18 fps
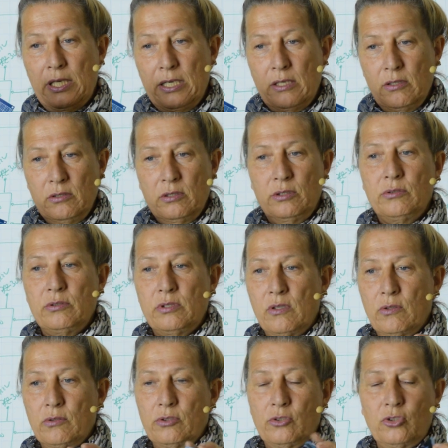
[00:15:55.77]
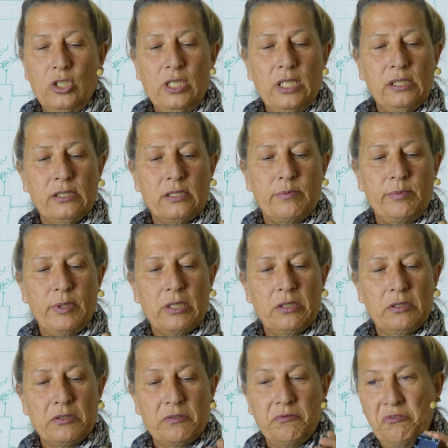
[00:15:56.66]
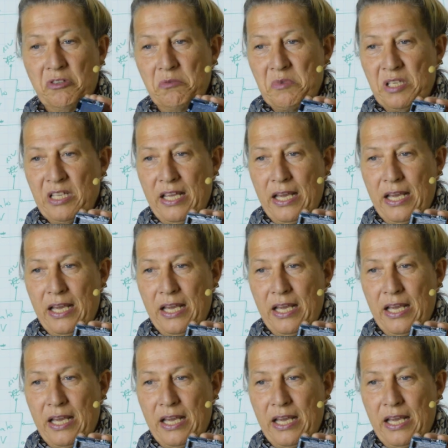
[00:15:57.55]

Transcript: I don't use those shields because for me